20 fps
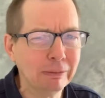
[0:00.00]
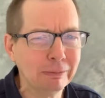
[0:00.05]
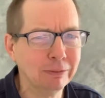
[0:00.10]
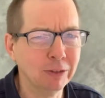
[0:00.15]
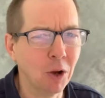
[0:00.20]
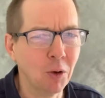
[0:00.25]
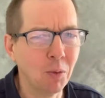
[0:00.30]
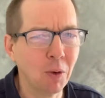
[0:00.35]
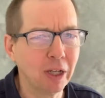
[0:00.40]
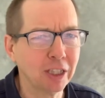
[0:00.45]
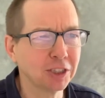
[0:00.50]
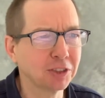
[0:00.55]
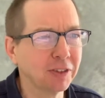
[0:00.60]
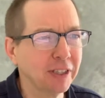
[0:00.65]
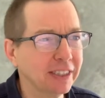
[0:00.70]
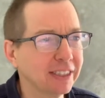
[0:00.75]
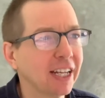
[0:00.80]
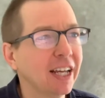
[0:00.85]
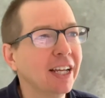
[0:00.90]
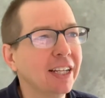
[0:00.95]
No white
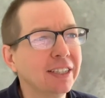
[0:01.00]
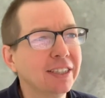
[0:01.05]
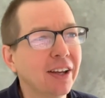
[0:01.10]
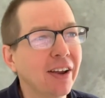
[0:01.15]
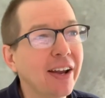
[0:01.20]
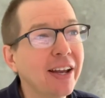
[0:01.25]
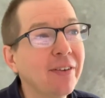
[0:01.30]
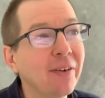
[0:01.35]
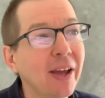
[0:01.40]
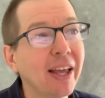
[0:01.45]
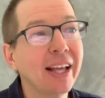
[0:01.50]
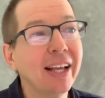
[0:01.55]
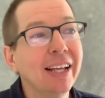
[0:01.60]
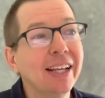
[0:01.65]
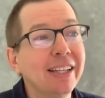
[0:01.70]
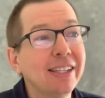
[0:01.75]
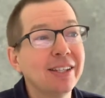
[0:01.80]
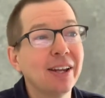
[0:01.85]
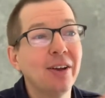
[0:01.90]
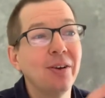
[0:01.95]
screens. So anyway,
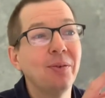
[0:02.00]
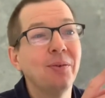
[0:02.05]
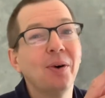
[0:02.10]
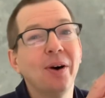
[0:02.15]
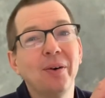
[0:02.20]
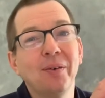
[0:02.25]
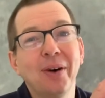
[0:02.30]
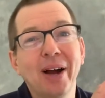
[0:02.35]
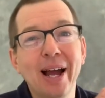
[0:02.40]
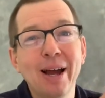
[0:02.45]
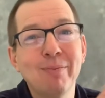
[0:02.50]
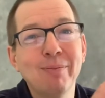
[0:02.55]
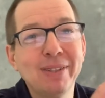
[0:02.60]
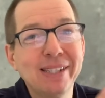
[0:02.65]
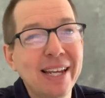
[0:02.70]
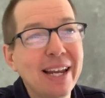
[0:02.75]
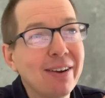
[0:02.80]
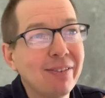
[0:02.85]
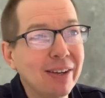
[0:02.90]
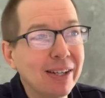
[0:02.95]
so what happens
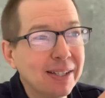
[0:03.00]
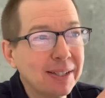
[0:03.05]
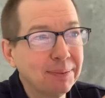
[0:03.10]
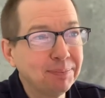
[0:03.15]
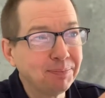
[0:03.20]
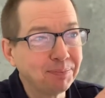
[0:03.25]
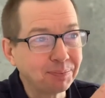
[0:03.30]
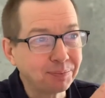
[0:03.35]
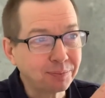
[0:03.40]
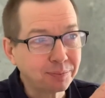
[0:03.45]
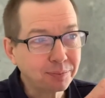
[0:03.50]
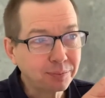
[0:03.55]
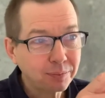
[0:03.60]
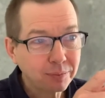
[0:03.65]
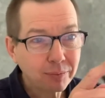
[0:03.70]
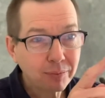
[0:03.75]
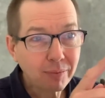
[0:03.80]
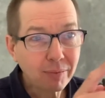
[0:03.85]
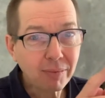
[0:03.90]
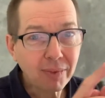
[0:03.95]
here is,
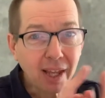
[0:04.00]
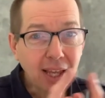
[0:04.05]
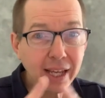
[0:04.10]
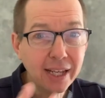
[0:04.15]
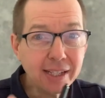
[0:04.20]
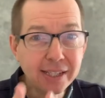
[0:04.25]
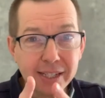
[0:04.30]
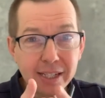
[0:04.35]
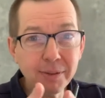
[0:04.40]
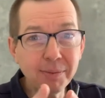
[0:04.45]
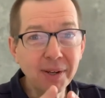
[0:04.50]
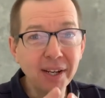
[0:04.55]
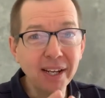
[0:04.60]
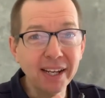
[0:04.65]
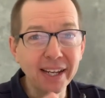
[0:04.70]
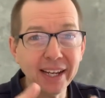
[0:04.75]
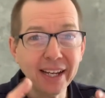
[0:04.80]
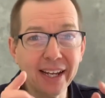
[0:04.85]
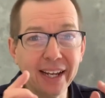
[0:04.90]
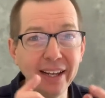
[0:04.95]
and
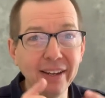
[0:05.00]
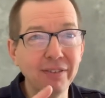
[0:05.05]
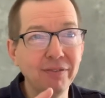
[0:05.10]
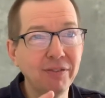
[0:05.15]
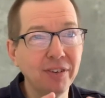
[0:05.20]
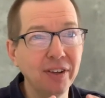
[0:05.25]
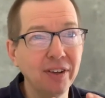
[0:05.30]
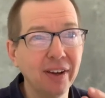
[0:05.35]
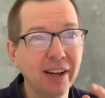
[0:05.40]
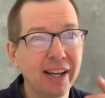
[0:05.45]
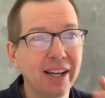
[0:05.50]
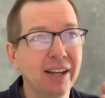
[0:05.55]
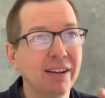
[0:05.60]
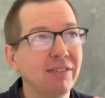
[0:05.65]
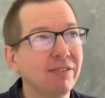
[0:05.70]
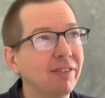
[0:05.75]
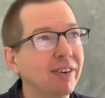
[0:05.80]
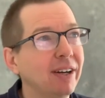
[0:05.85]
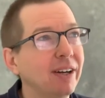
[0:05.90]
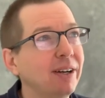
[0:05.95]
similarly, if you
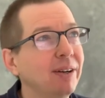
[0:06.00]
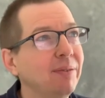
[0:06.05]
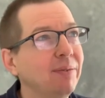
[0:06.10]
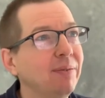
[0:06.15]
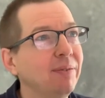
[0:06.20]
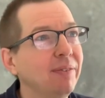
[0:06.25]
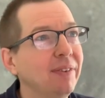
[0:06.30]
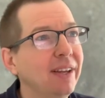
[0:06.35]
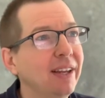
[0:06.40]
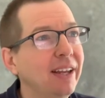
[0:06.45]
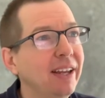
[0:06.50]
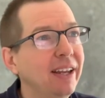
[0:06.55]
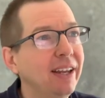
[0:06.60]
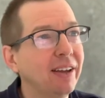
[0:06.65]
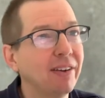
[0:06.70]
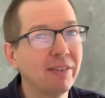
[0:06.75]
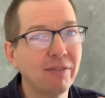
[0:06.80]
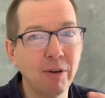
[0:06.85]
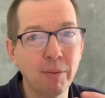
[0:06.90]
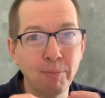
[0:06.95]
have a
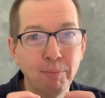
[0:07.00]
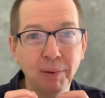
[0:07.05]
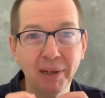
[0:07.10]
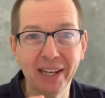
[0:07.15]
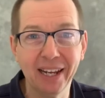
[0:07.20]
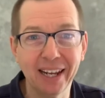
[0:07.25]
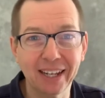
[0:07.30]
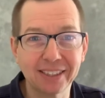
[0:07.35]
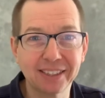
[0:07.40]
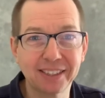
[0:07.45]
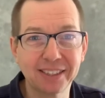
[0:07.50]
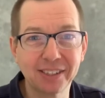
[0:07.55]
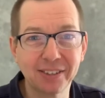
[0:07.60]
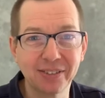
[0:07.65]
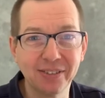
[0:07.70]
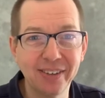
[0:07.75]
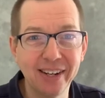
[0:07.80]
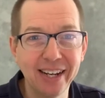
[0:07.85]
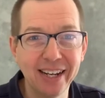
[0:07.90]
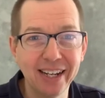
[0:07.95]
black
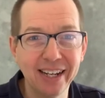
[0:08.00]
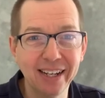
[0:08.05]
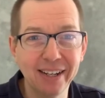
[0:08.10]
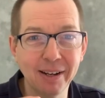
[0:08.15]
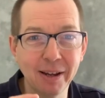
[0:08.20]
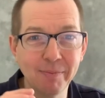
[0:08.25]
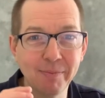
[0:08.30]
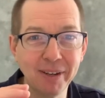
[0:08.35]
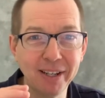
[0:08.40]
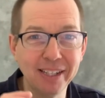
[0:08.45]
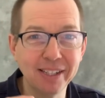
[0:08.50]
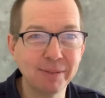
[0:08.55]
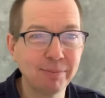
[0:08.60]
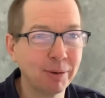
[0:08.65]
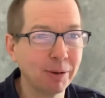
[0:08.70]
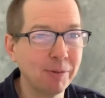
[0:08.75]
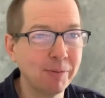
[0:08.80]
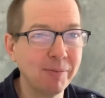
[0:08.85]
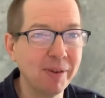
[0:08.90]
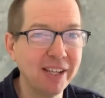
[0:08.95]
screen, that
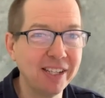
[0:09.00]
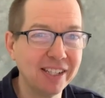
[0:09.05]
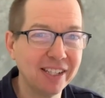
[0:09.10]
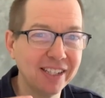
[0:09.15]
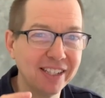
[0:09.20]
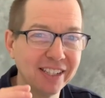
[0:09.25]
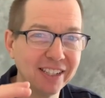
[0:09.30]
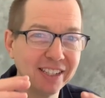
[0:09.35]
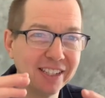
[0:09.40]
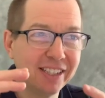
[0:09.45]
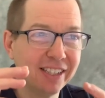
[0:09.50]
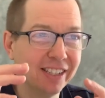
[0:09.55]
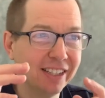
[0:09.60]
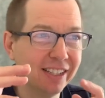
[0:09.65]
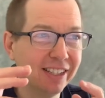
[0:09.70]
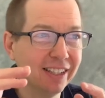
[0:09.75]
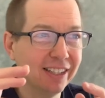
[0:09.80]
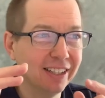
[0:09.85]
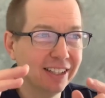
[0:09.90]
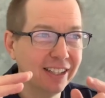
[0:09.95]
probably means
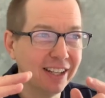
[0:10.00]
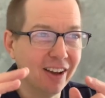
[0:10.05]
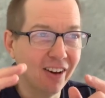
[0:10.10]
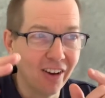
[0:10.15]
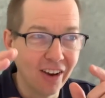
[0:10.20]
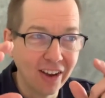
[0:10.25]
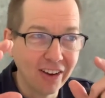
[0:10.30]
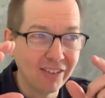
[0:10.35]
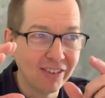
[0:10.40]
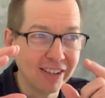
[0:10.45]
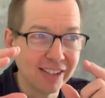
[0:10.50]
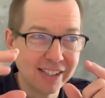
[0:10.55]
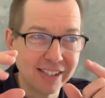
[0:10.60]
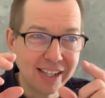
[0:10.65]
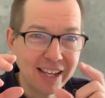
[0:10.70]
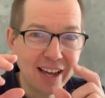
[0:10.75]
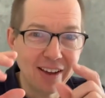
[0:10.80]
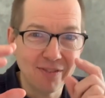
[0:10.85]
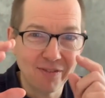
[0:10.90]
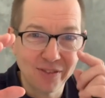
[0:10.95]
that the iris,
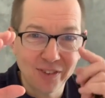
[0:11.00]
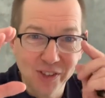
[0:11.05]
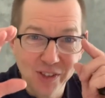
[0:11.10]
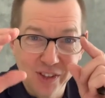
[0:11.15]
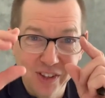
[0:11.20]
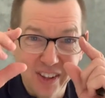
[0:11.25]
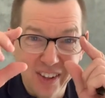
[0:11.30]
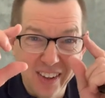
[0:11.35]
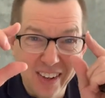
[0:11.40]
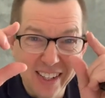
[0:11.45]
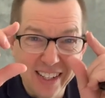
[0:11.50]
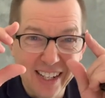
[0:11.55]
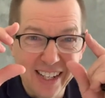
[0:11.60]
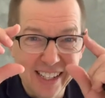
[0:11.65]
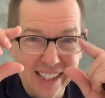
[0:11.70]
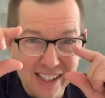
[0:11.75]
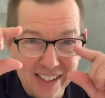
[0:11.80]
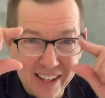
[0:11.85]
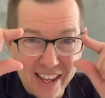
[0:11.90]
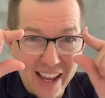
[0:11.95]
the f30
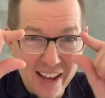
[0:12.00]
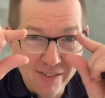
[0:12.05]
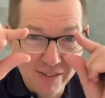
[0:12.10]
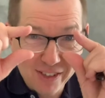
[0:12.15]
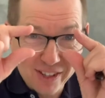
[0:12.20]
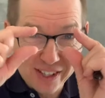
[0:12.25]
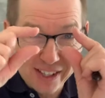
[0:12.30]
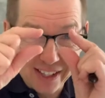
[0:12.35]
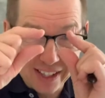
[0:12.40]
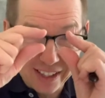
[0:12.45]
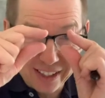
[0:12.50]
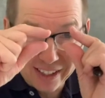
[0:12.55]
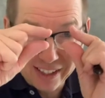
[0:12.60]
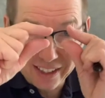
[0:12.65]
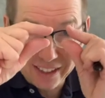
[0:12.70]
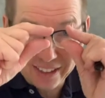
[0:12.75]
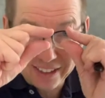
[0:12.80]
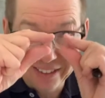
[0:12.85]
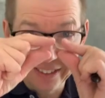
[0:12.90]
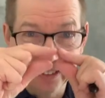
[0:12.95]
is
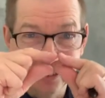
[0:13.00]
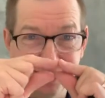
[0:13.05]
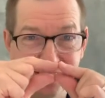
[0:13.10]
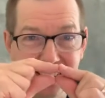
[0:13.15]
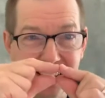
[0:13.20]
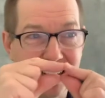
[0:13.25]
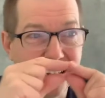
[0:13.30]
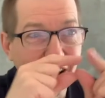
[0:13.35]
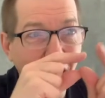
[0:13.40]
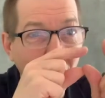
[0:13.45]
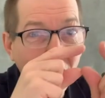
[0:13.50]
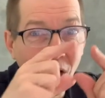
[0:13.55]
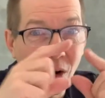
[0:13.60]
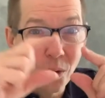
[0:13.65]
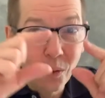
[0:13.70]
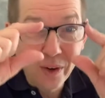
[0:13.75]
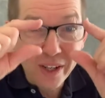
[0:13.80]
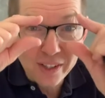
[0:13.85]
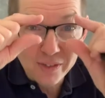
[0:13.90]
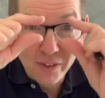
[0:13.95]
the
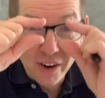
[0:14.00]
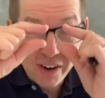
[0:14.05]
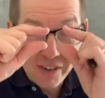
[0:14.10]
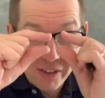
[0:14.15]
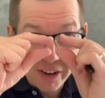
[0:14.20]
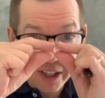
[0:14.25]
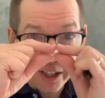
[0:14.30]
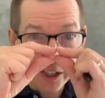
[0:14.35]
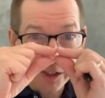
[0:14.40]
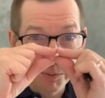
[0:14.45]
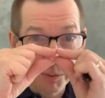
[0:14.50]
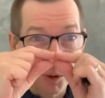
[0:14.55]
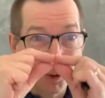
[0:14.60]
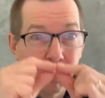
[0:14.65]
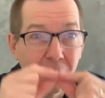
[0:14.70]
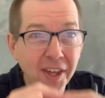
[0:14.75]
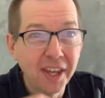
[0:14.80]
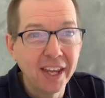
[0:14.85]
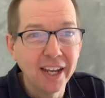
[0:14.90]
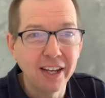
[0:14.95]
hole is very, very
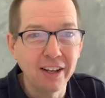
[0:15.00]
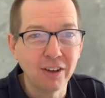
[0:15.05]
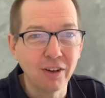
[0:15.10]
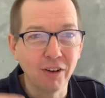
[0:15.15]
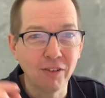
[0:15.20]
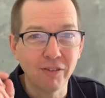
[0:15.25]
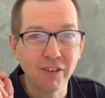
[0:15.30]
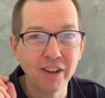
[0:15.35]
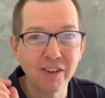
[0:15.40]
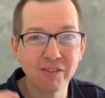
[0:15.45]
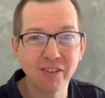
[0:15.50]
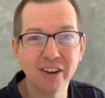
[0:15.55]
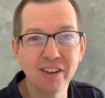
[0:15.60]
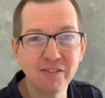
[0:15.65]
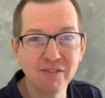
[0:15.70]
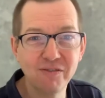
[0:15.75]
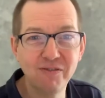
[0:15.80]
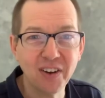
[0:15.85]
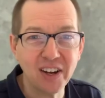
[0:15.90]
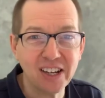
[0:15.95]
small. You've got a very, very
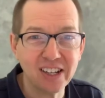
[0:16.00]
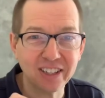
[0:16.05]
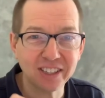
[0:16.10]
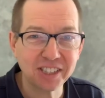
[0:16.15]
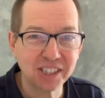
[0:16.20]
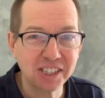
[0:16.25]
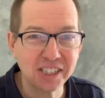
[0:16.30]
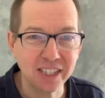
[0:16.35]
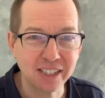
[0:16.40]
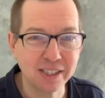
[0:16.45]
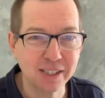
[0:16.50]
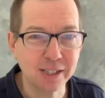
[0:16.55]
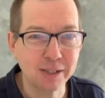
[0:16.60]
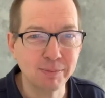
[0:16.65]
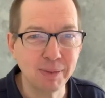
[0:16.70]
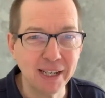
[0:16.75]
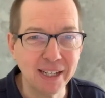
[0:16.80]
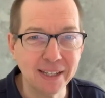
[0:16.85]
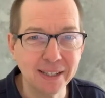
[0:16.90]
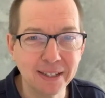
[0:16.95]
fast shutter
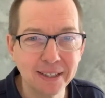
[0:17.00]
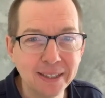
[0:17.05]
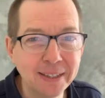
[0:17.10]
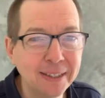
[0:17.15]
speed.